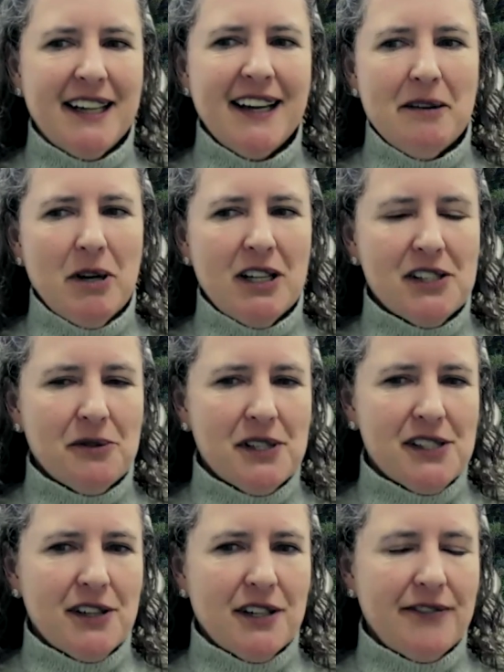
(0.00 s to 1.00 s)
I'm also a
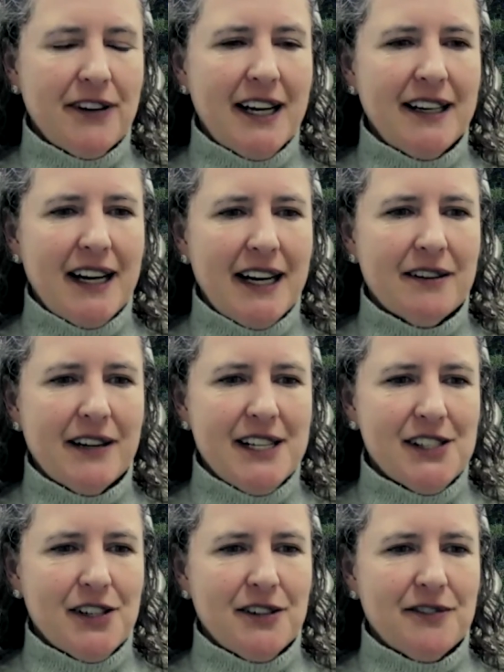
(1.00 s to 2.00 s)
certified IRA
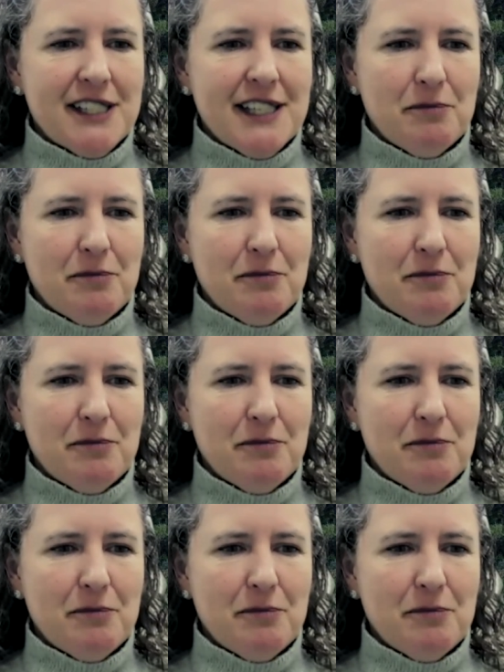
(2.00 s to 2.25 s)
services